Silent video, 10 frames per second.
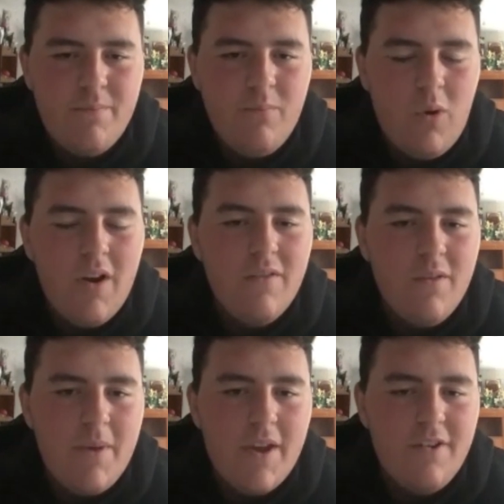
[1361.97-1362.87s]
one of the
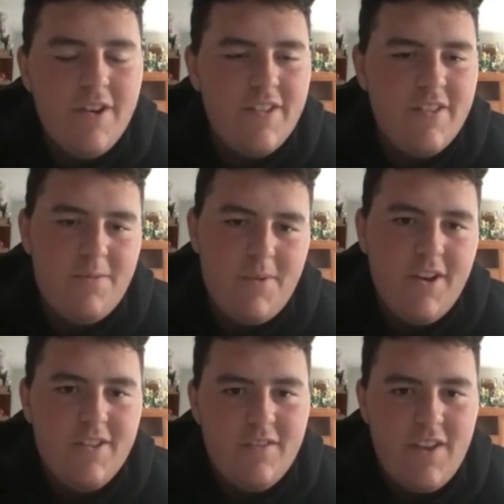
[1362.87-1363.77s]
big reasons is
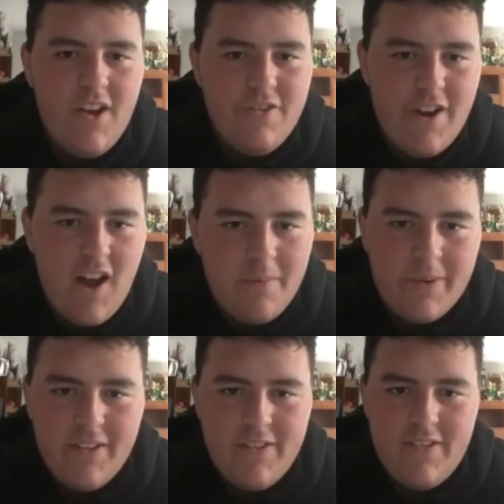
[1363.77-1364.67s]
because of DeAndre
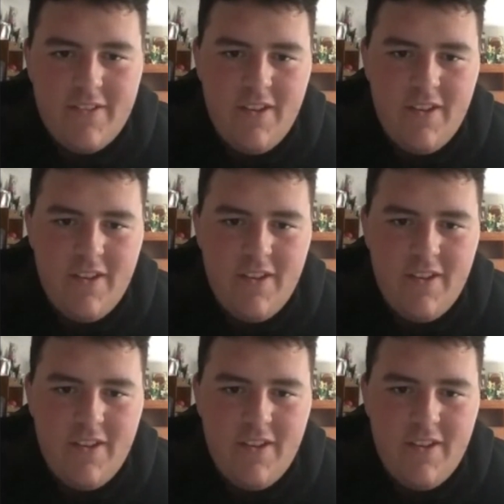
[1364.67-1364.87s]
Hopkins